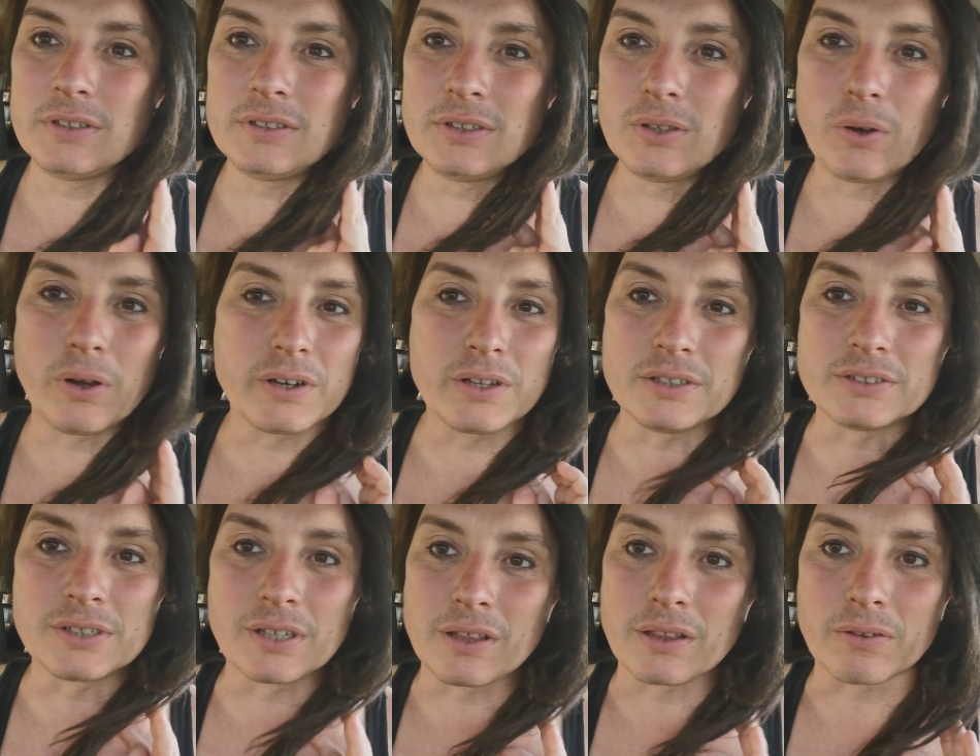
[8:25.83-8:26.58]
no, I
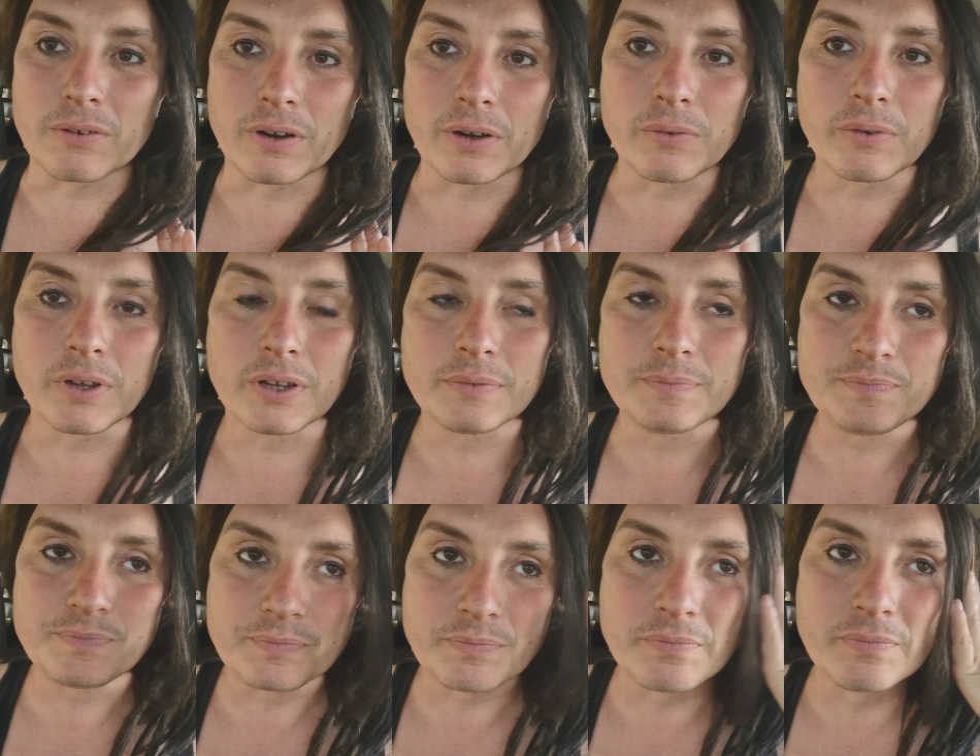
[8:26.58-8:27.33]
didn't say that the right way.
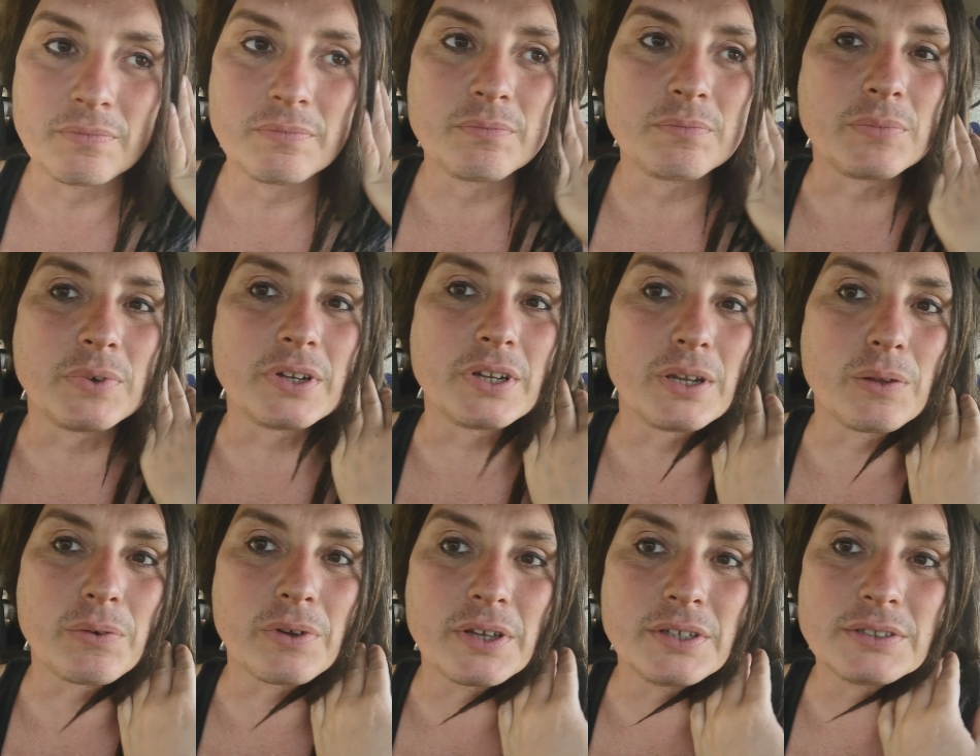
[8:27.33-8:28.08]
But
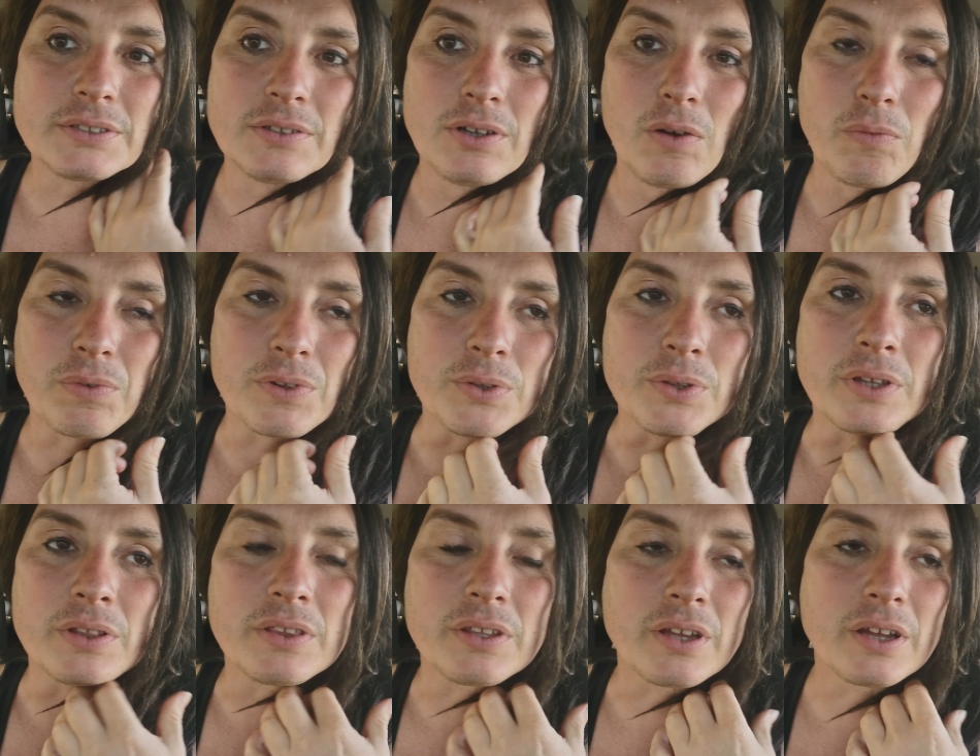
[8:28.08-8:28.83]
anyways, hopefully
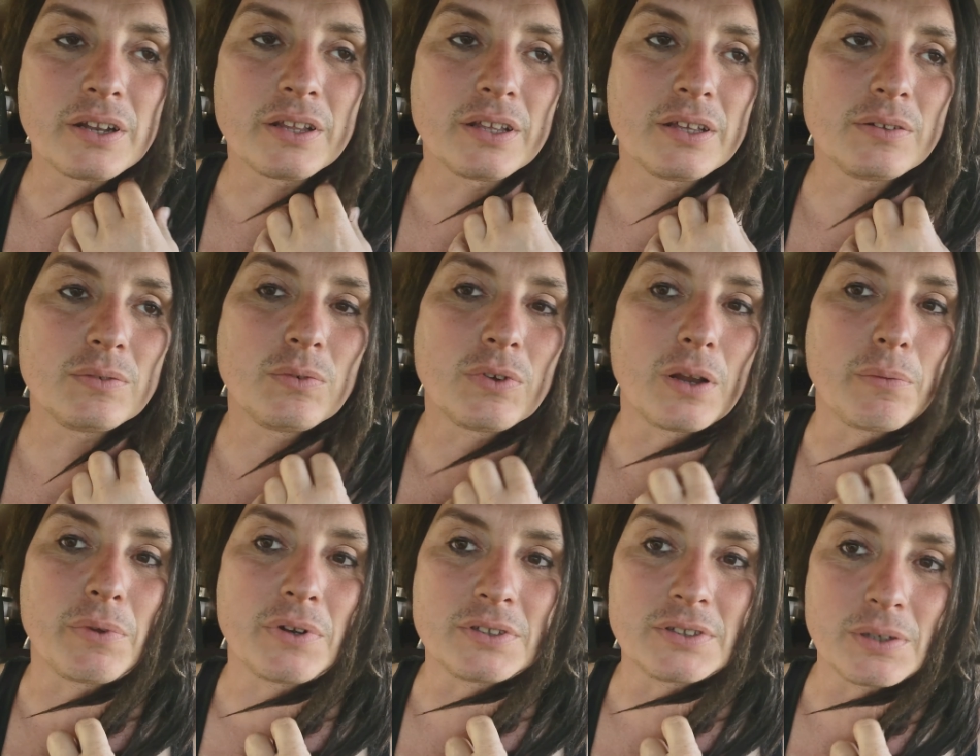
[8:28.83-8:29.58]
you get the idea.
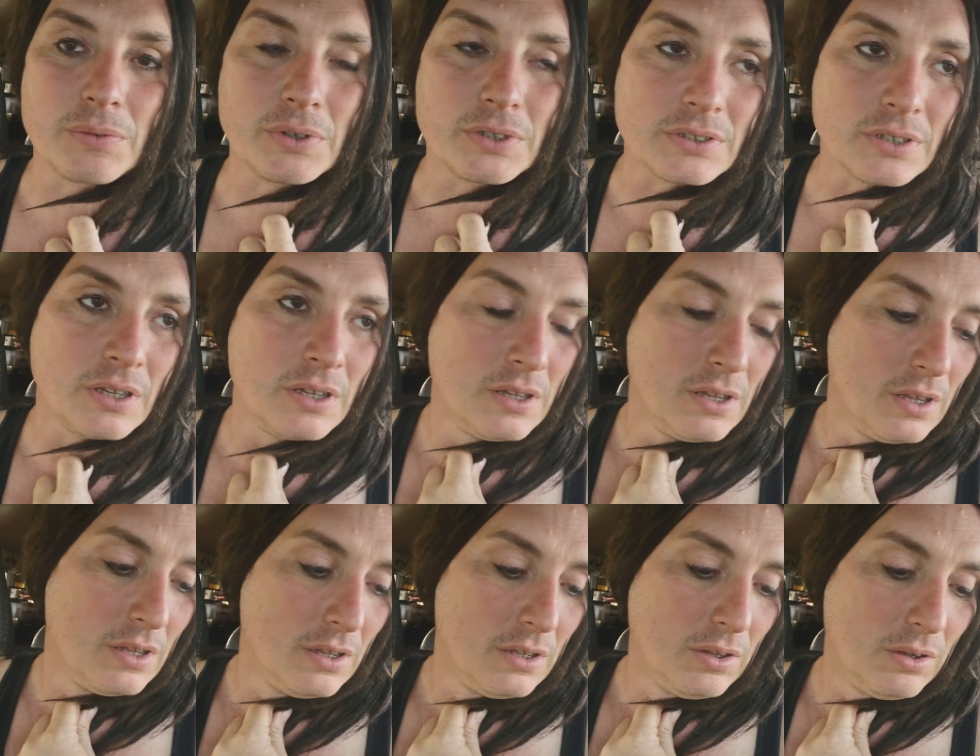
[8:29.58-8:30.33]
What I meant to say was,
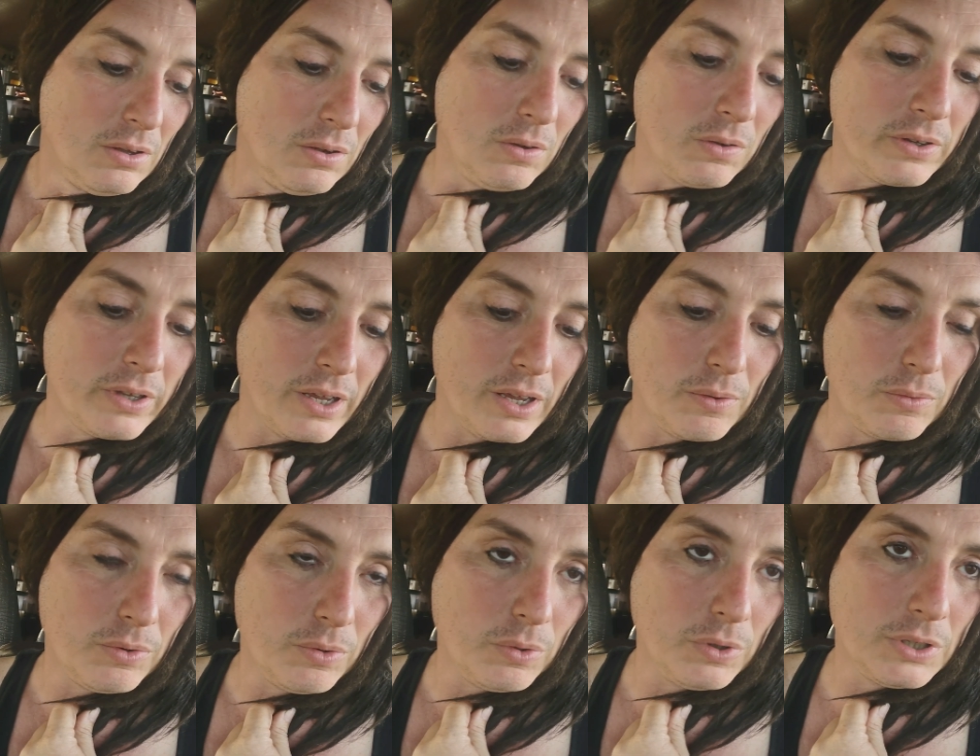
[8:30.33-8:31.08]

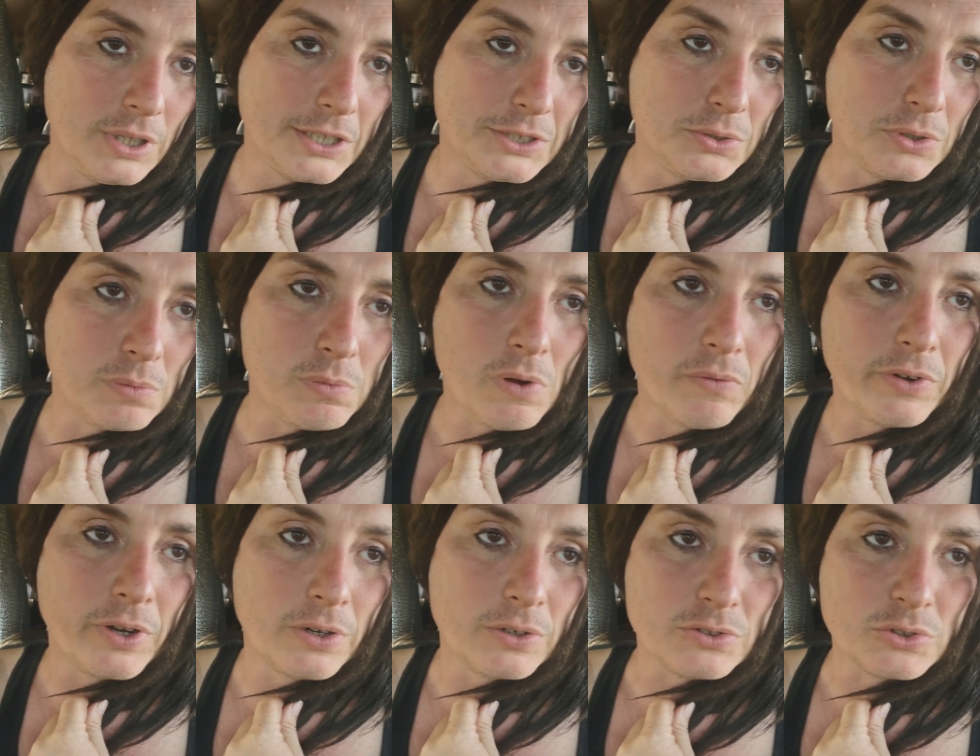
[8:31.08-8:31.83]
okay, we'll, we'll let you come
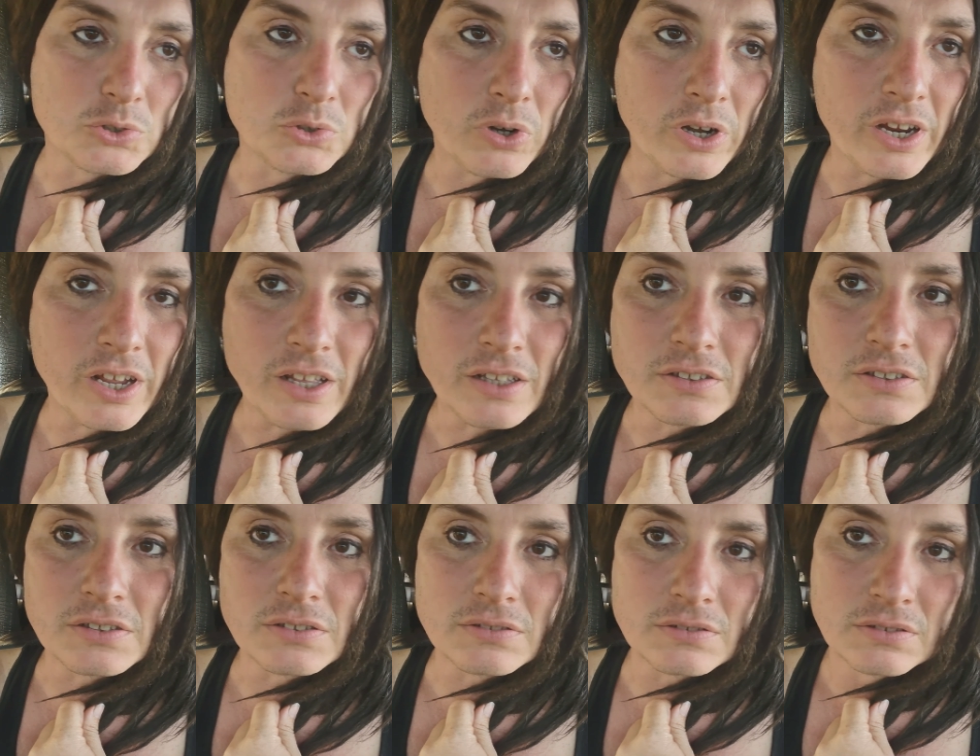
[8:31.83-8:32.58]
over here as a
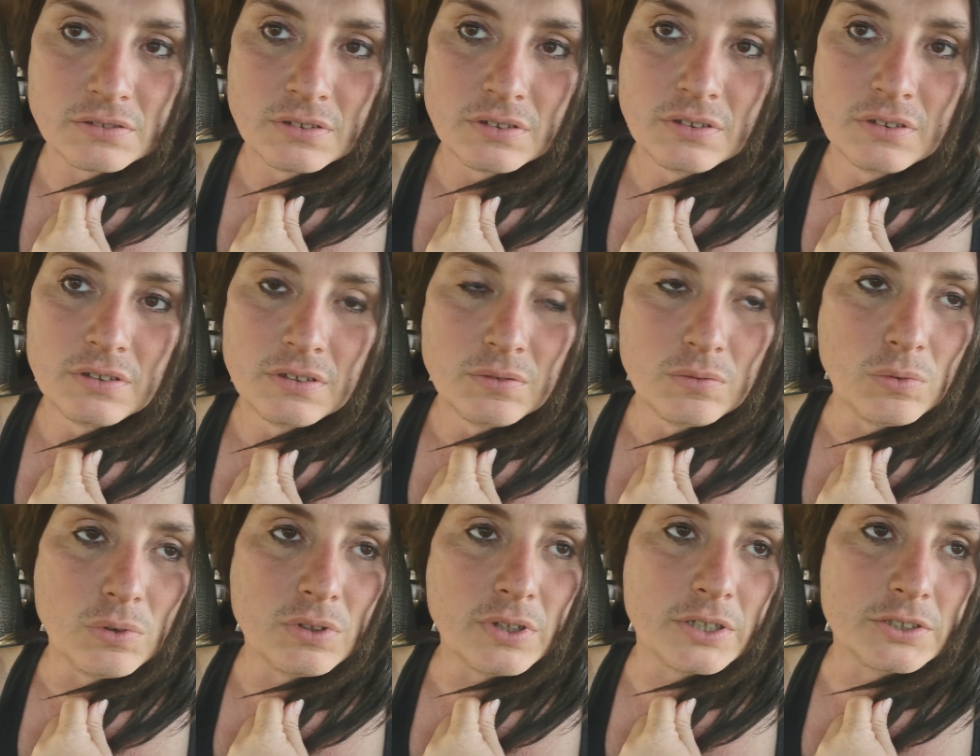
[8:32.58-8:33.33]
trans, and
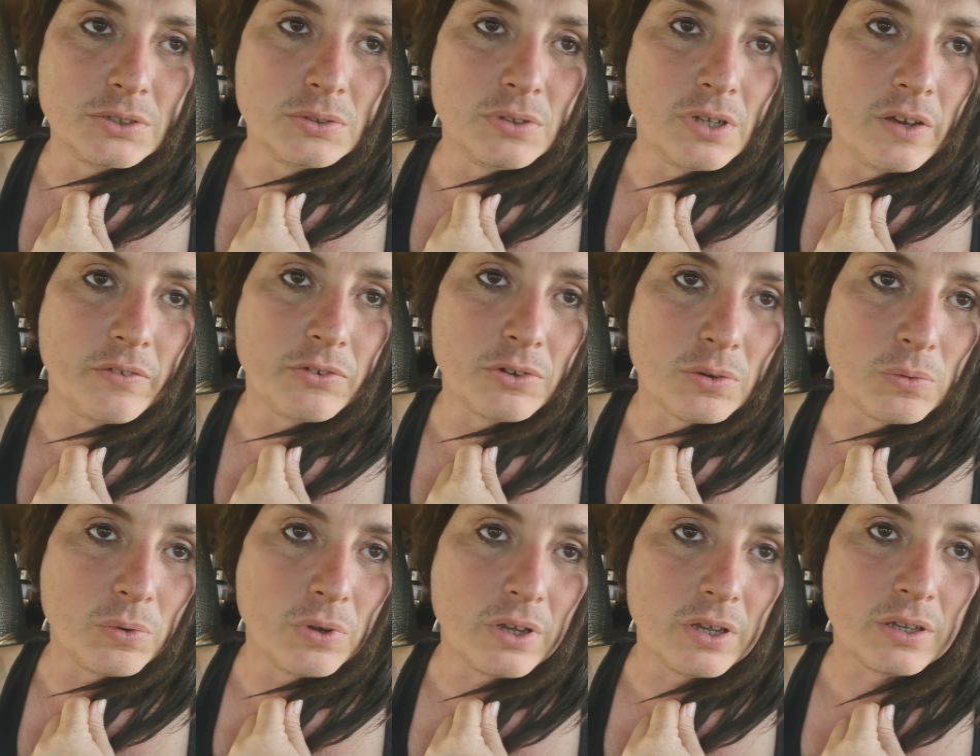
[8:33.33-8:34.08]
we'll let you have
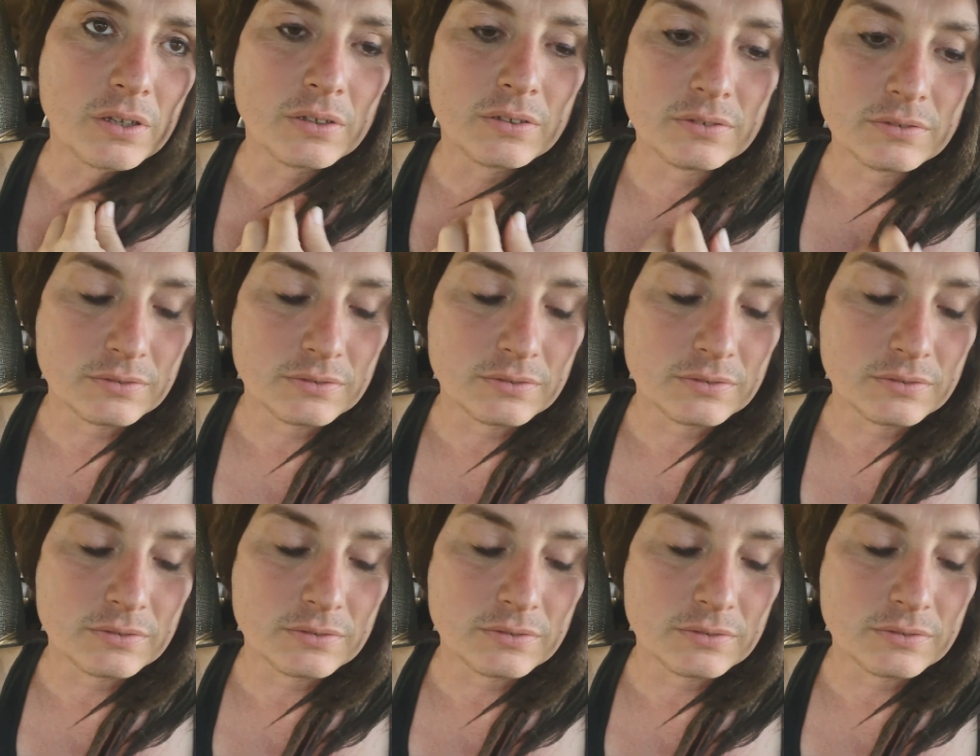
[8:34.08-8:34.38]
your way.